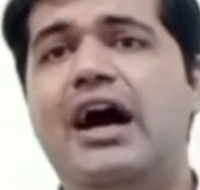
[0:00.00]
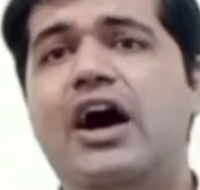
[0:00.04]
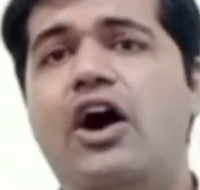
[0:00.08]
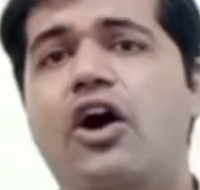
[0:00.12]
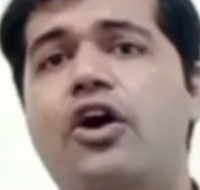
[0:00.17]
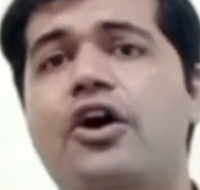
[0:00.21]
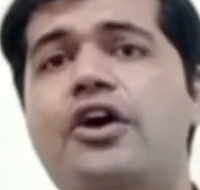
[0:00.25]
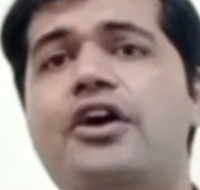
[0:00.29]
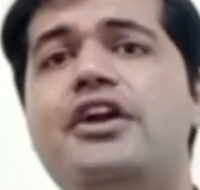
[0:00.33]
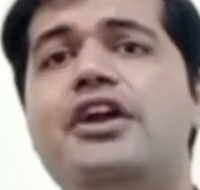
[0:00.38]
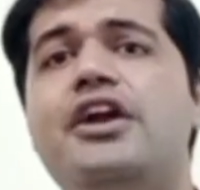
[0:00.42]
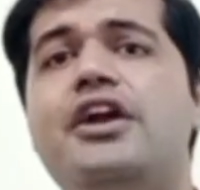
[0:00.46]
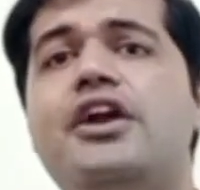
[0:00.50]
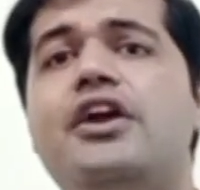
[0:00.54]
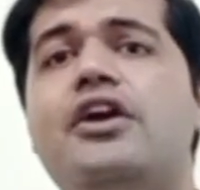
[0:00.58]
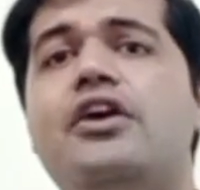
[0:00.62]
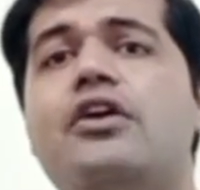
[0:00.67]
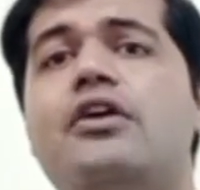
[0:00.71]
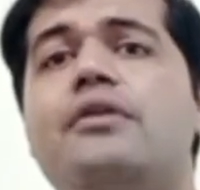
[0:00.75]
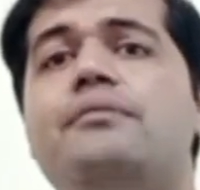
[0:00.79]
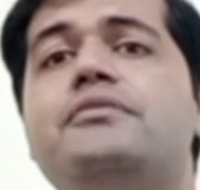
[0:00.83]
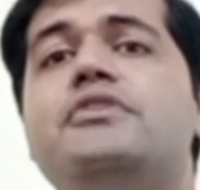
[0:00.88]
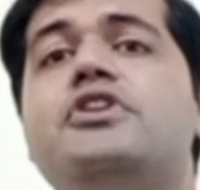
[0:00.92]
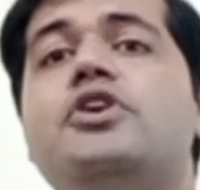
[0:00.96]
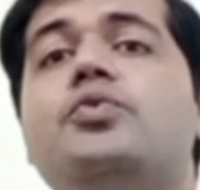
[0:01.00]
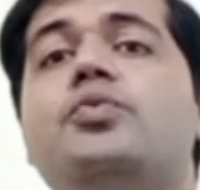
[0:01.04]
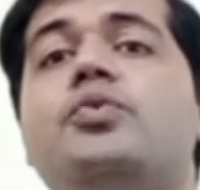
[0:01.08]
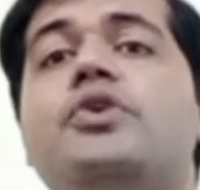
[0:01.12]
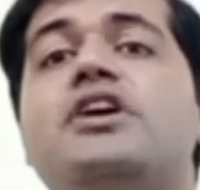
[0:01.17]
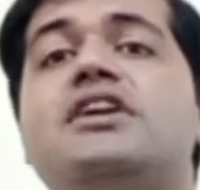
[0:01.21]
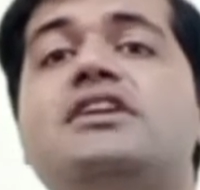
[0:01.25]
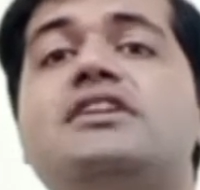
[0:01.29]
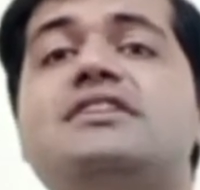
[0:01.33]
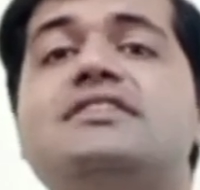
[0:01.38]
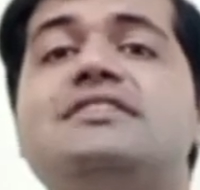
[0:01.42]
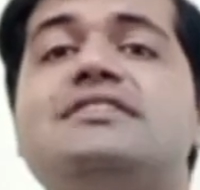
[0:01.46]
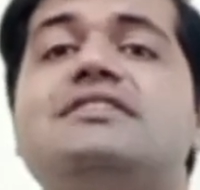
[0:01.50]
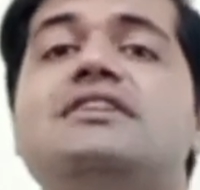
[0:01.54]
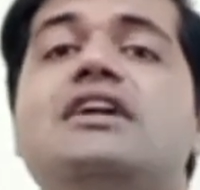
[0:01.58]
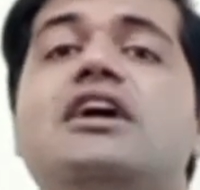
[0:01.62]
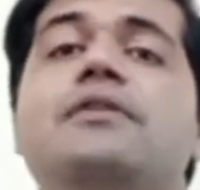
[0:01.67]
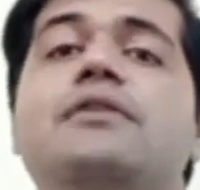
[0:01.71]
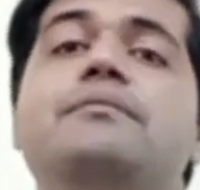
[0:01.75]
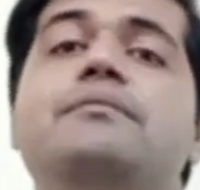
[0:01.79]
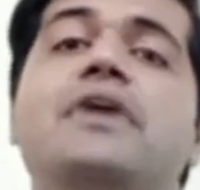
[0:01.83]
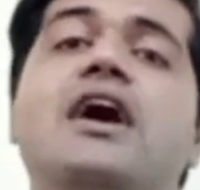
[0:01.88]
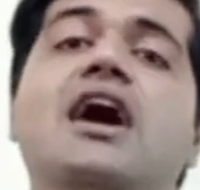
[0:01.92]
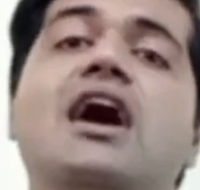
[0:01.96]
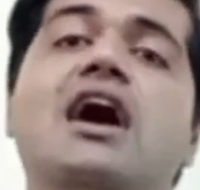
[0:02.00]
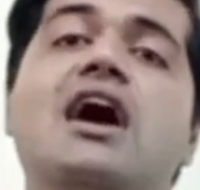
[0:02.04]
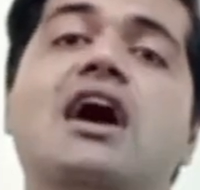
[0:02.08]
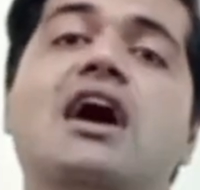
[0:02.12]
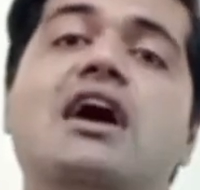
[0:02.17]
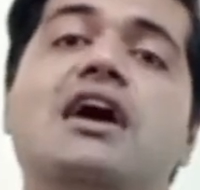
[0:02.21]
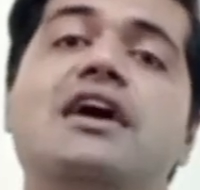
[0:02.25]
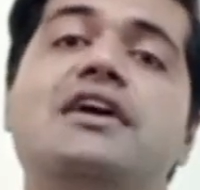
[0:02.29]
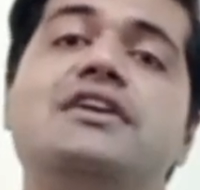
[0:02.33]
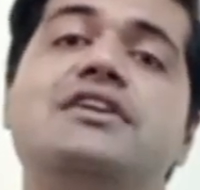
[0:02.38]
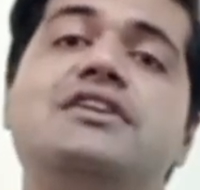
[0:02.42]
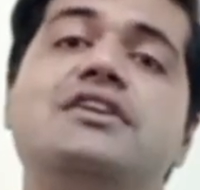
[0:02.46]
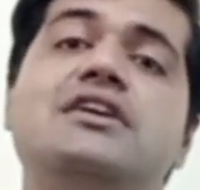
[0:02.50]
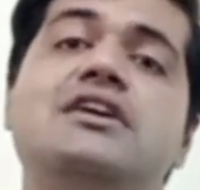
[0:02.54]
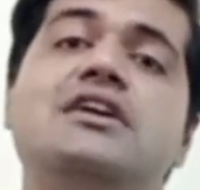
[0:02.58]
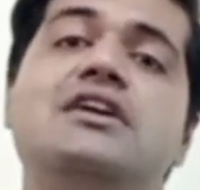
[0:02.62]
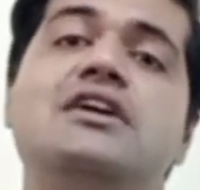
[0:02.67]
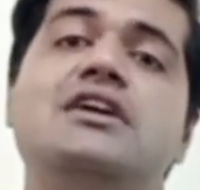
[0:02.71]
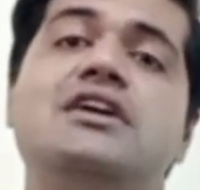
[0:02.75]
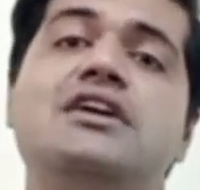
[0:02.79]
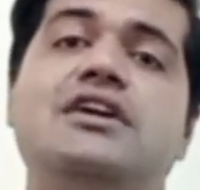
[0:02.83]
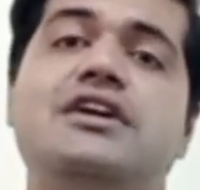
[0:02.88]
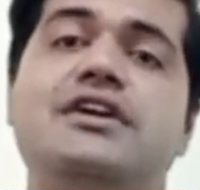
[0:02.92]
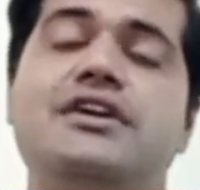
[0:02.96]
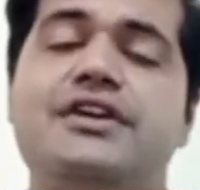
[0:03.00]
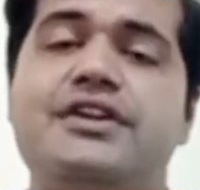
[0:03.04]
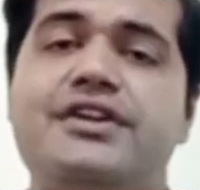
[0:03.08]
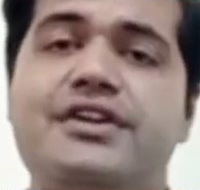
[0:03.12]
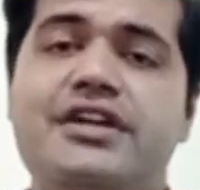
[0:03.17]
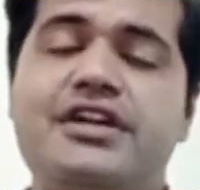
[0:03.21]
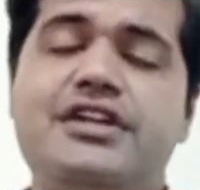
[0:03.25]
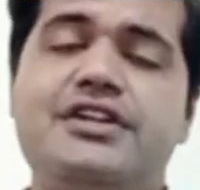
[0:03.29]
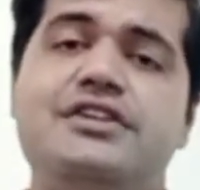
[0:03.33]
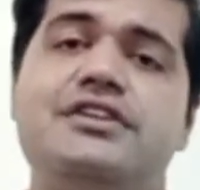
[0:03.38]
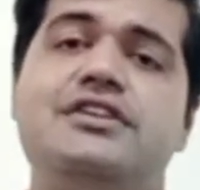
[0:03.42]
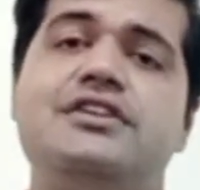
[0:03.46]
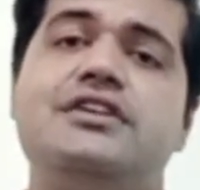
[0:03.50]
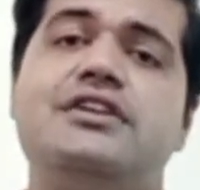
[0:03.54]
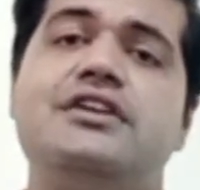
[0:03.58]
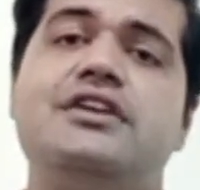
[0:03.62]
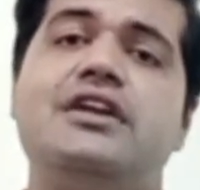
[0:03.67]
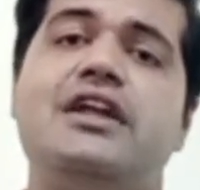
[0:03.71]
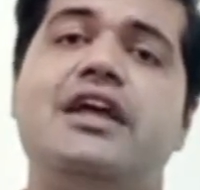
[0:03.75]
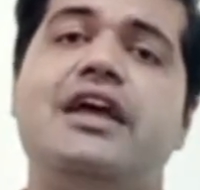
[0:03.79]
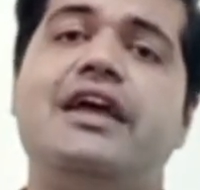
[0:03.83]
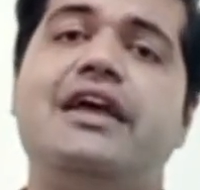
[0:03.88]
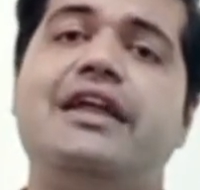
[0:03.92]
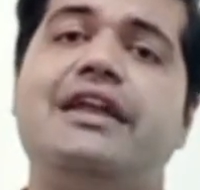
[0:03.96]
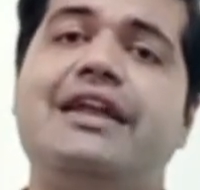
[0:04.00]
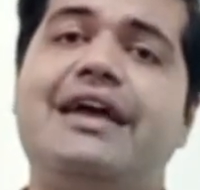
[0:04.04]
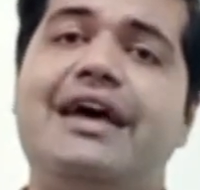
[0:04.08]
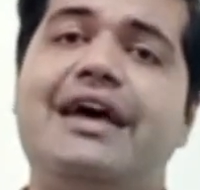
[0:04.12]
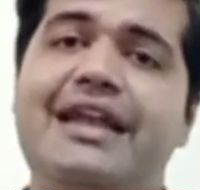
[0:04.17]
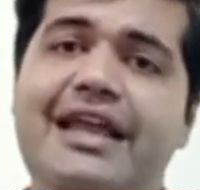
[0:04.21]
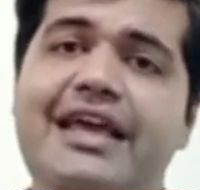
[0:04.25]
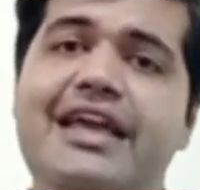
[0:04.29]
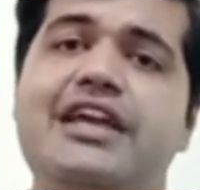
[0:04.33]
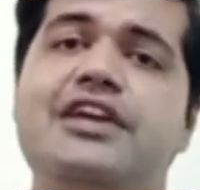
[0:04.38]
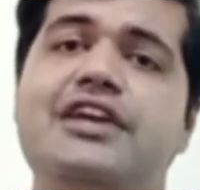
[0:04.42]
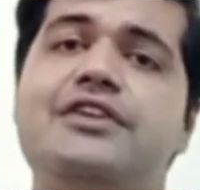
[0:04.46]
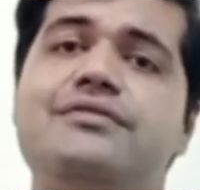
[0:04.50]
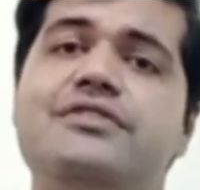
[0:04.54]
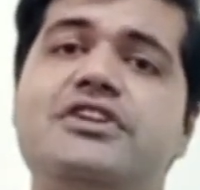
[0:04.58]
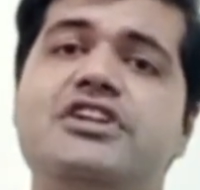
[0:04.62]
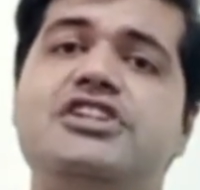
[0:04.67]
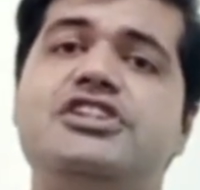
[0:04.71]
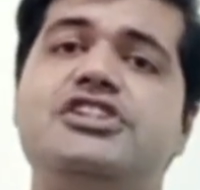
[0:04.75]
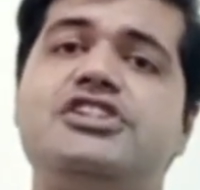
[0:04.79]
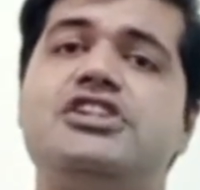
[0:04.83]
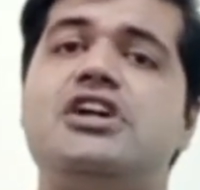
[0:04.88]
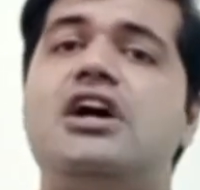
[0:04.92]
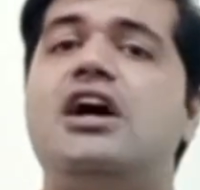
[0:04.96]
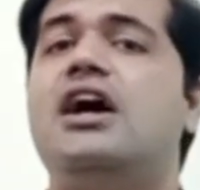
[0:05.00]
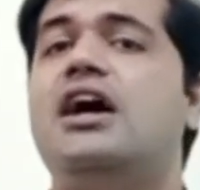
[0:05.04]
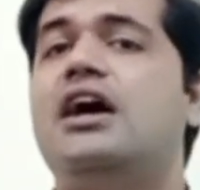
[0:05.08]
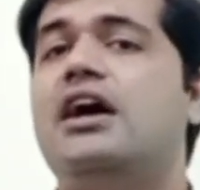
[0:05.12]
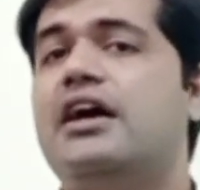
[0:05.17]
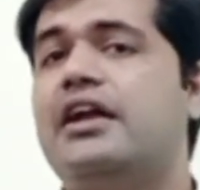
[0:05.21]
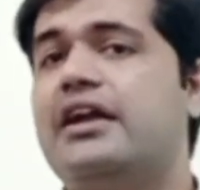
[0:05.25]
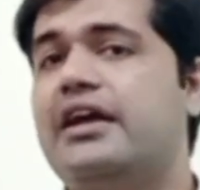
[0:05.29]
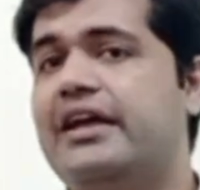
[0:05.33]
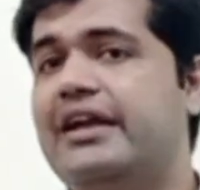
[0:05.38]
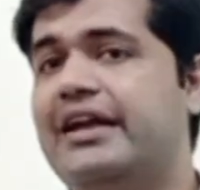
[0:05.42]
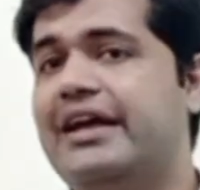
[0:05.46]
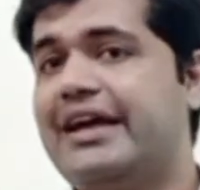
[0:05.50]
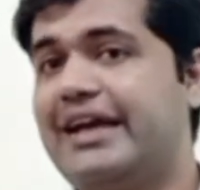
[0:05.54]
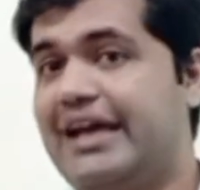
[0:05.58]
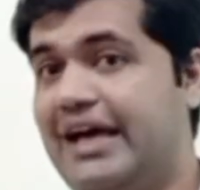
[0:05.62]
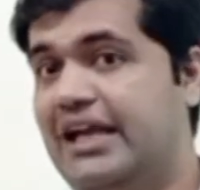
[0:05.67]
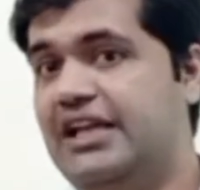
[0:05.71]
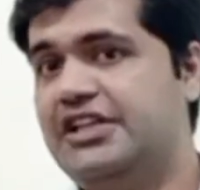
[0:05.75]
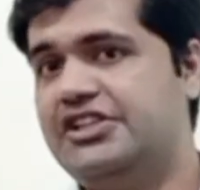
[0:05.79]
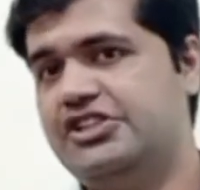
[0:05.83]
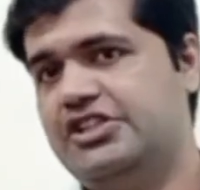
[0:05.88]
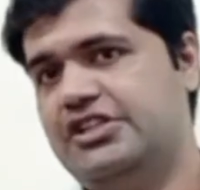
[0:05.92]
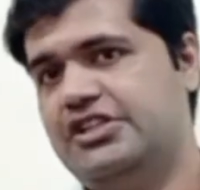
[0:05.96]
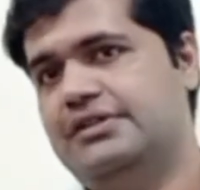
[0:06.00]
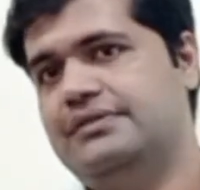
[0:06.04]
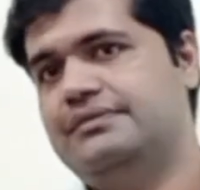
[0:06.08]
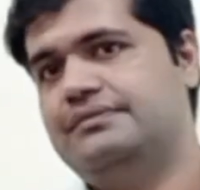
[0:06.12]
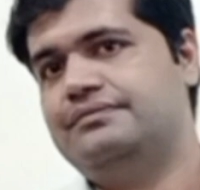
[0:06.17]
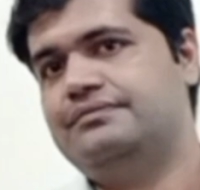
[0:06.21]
order of the works of art written in a language or in a culture.